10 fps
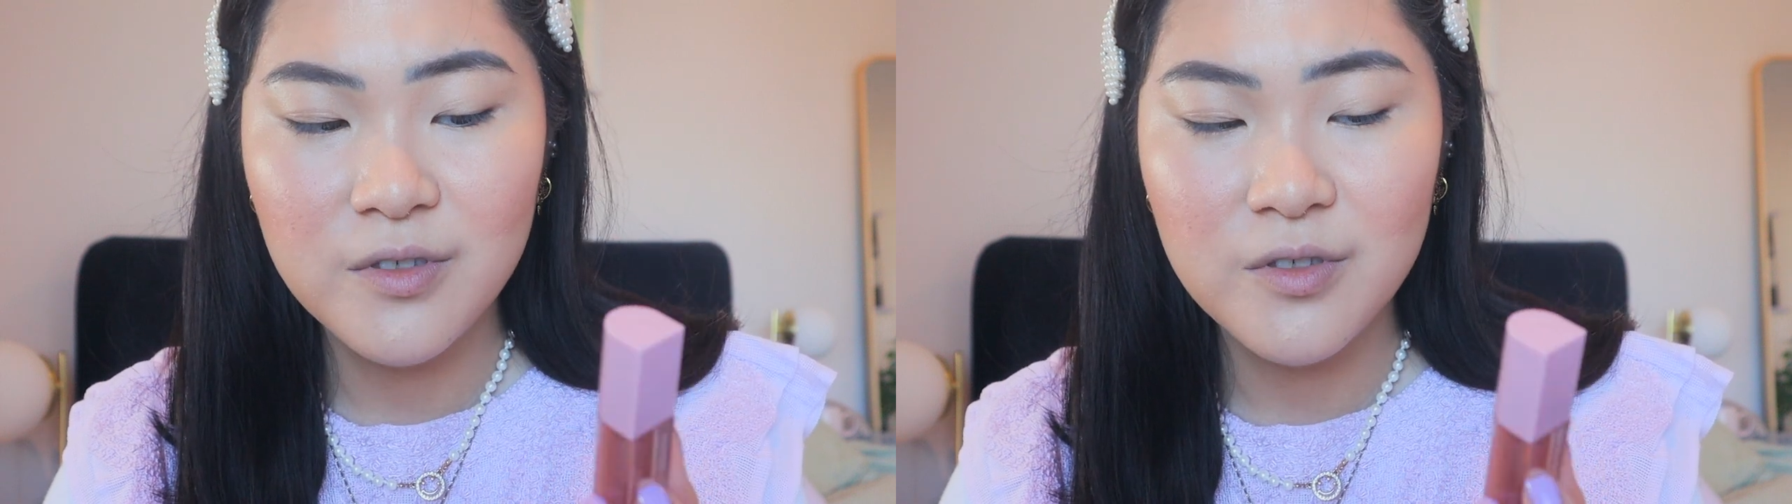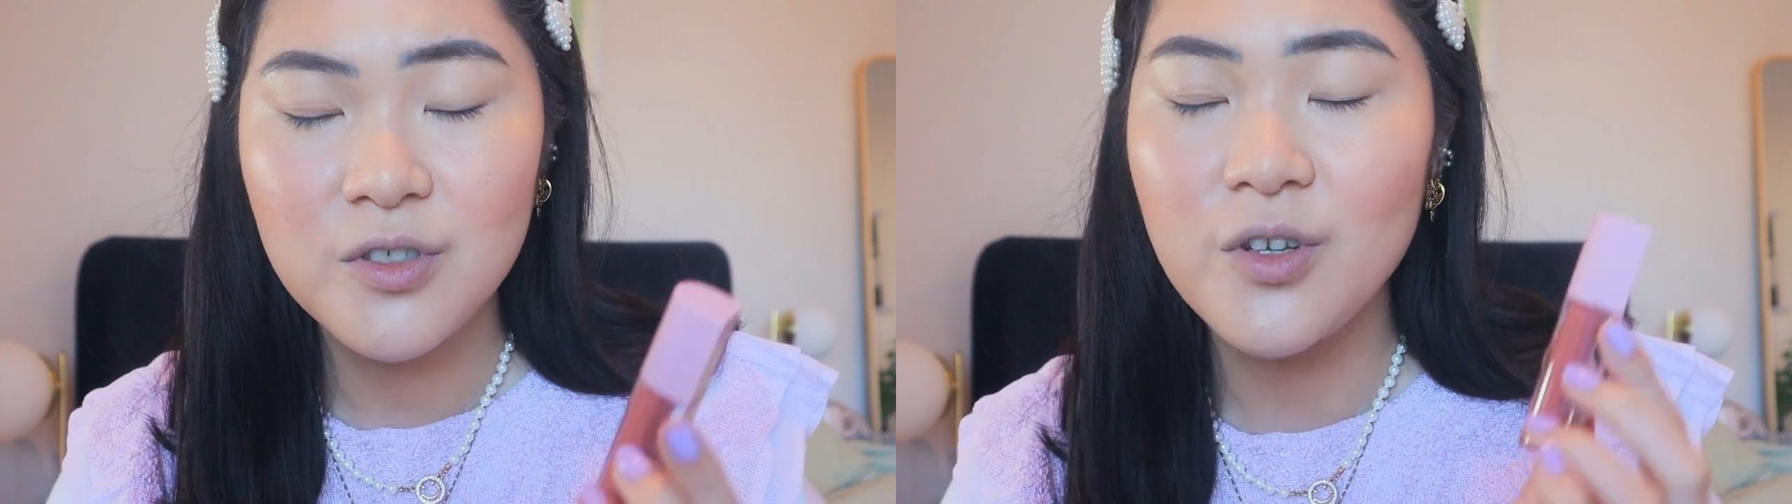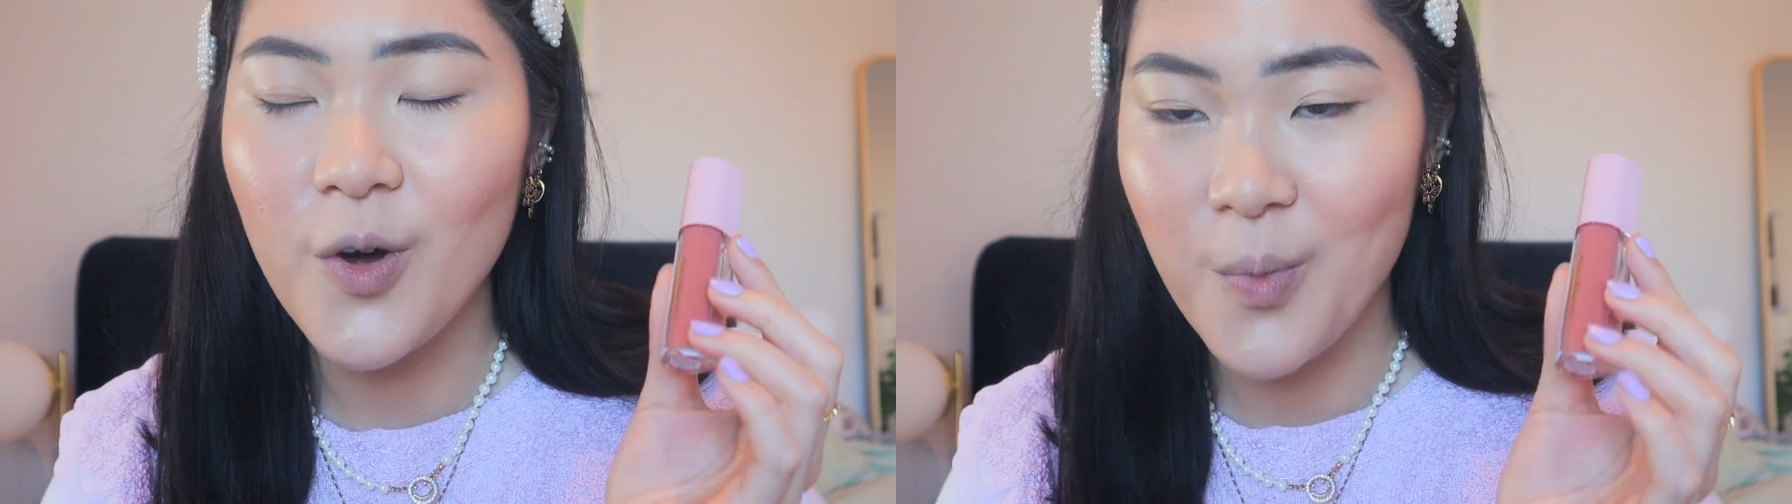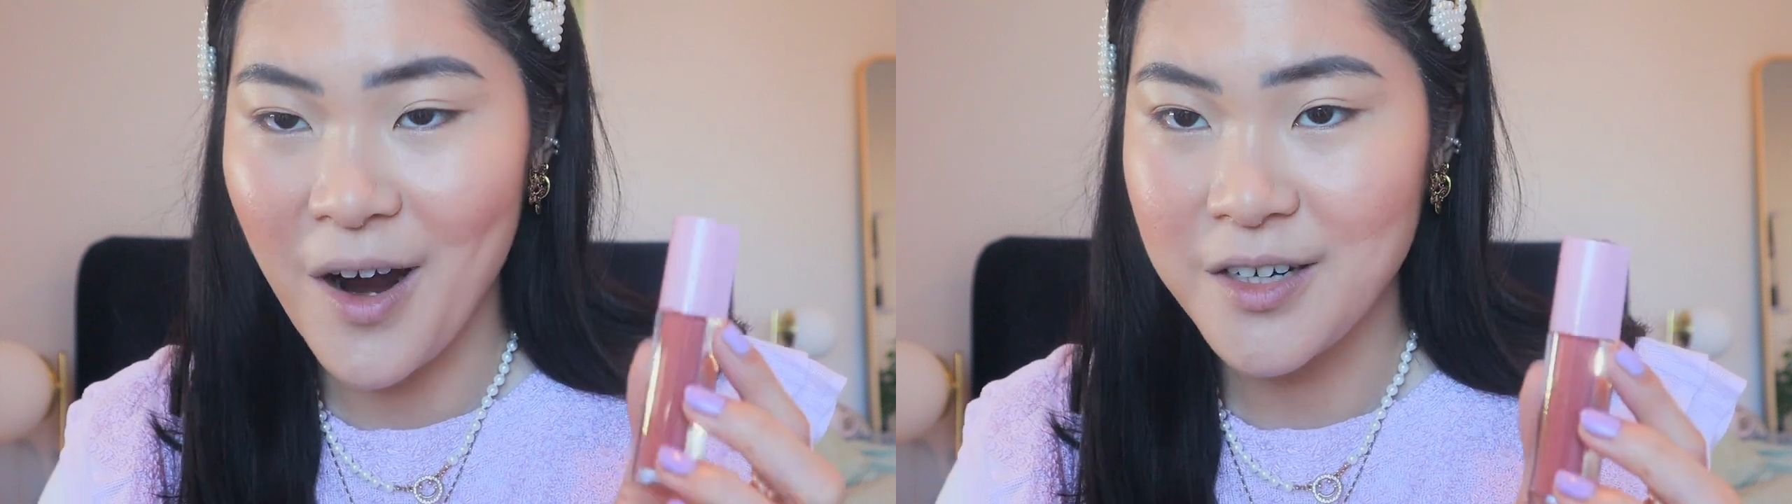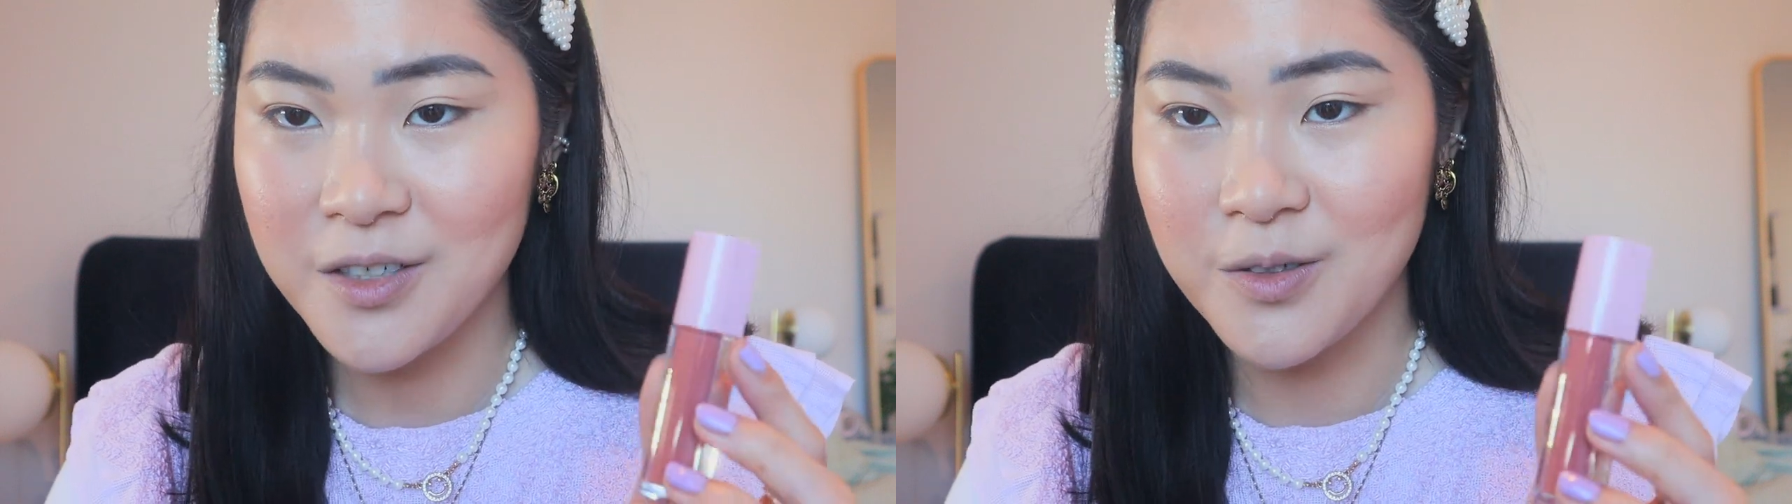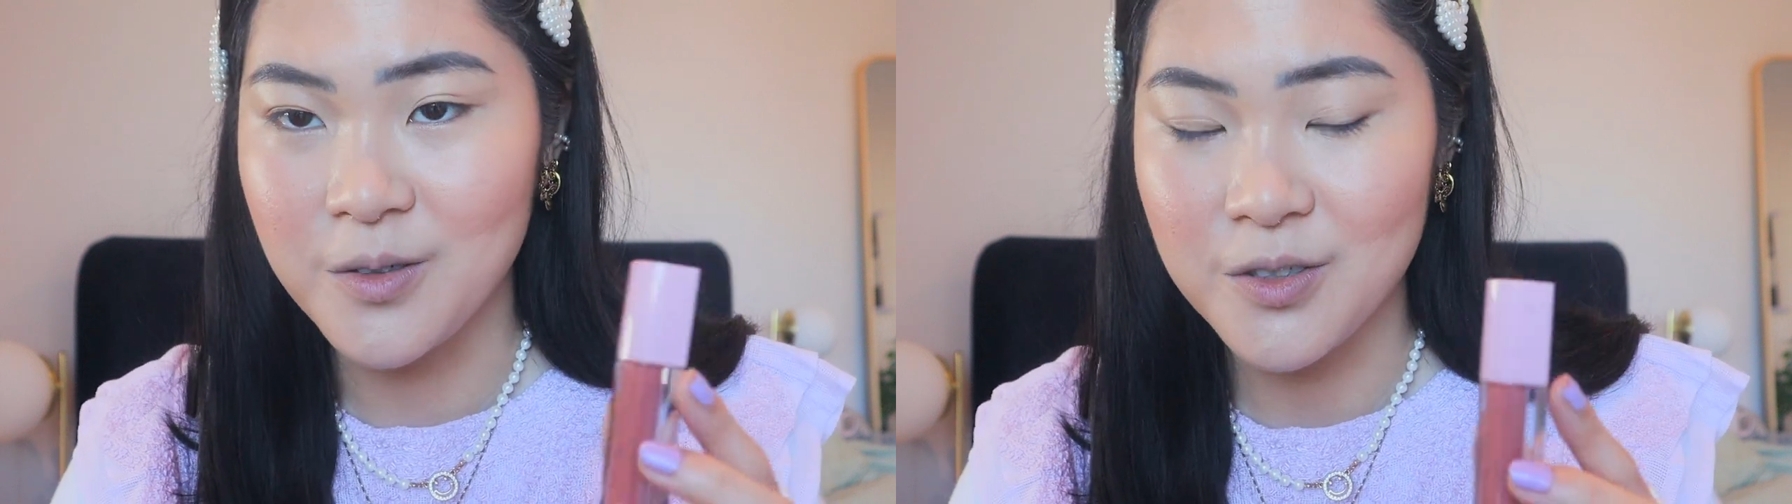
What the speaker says: so practical.